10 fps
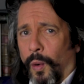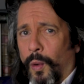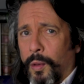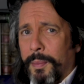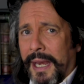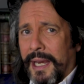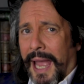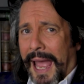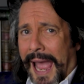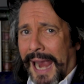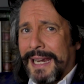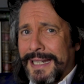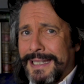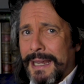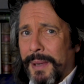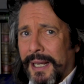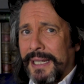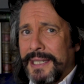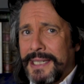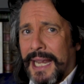all make
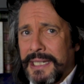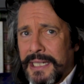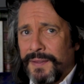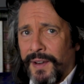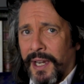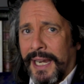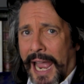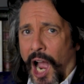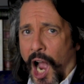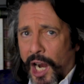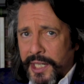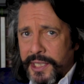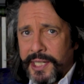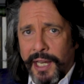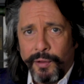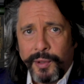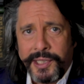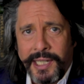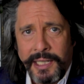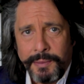academically satisfying architectural
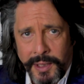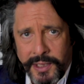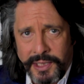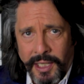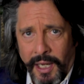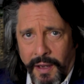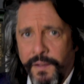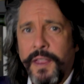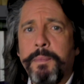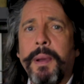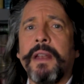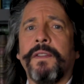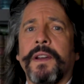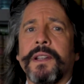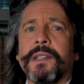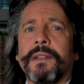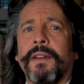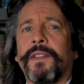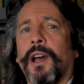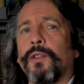statements for the benefit
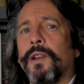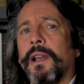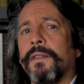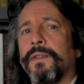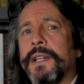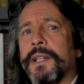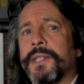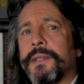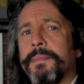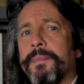of country life readers.